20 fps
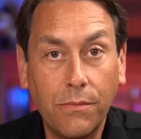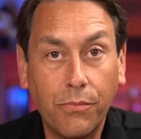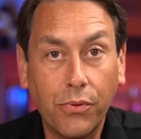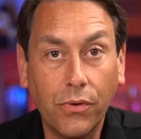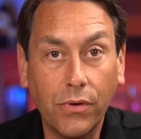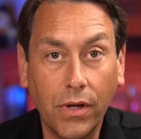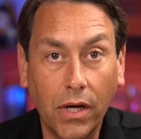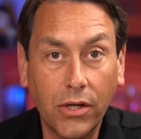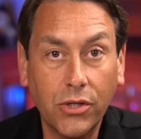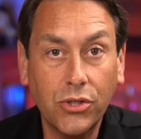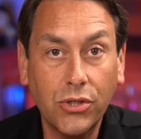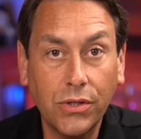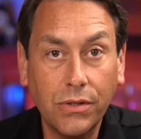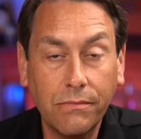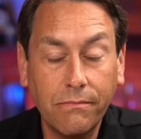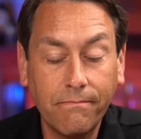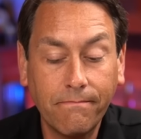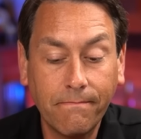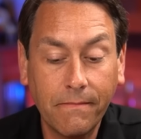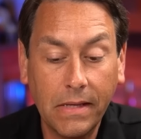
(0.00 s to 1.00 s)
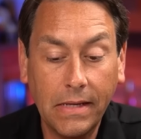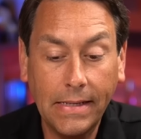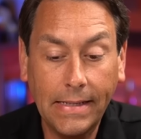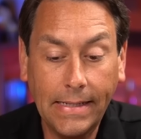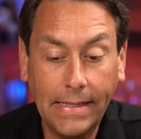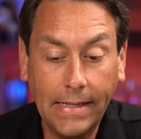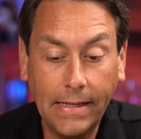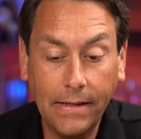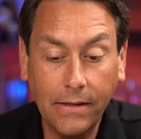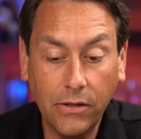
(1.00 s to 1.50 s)
production?
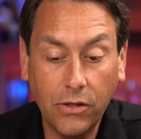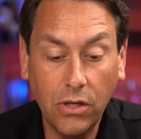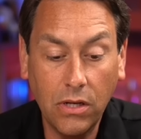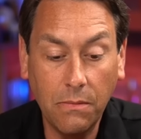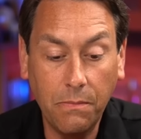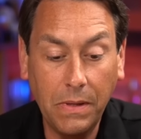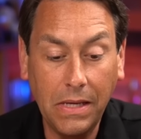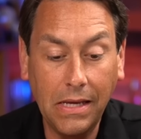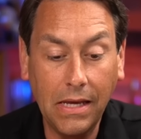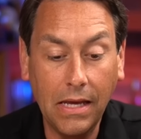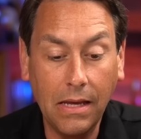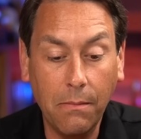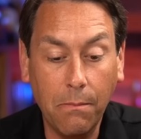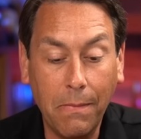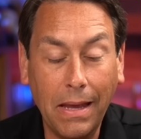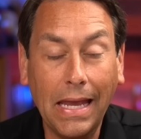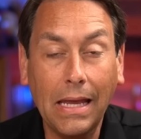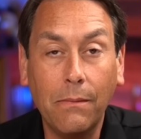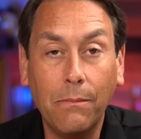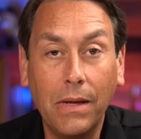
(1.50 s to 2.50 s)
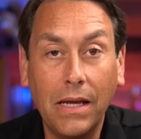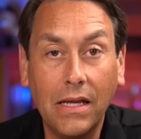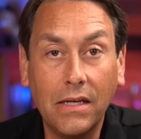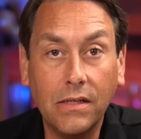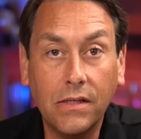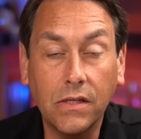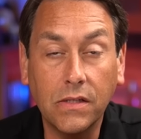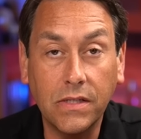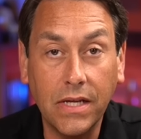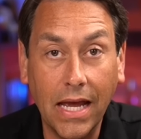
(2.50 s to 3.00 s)
Could it be a
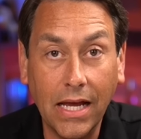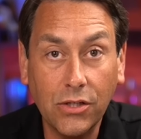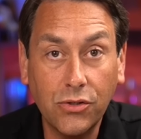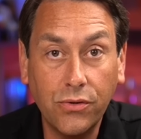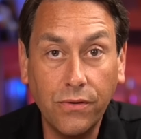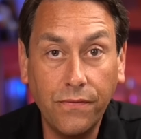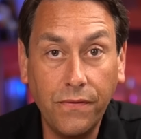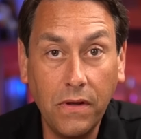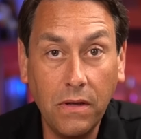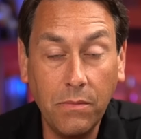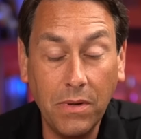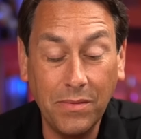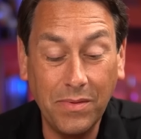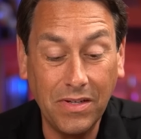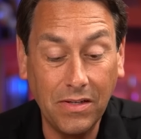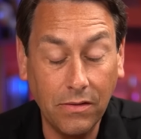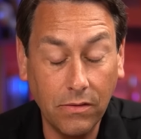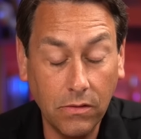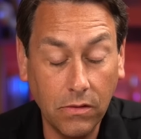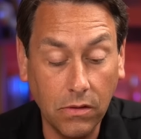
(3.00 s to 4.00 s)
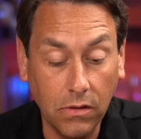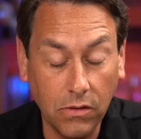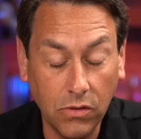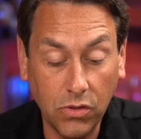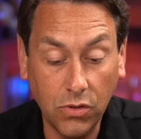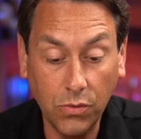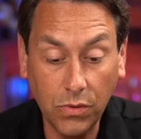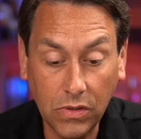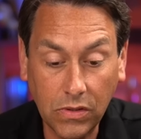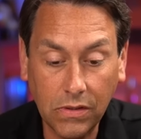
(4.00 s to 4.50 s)
man-made catastrophe, maybe
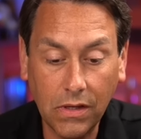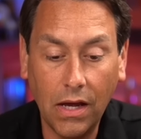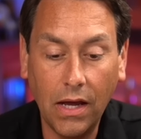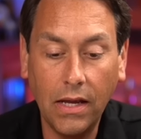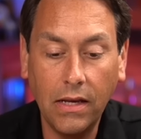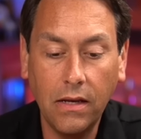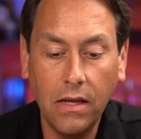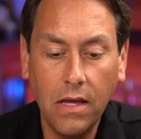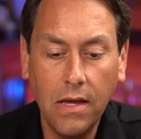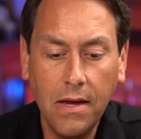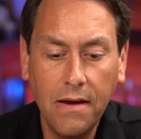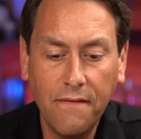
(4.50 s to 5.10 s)
suicide,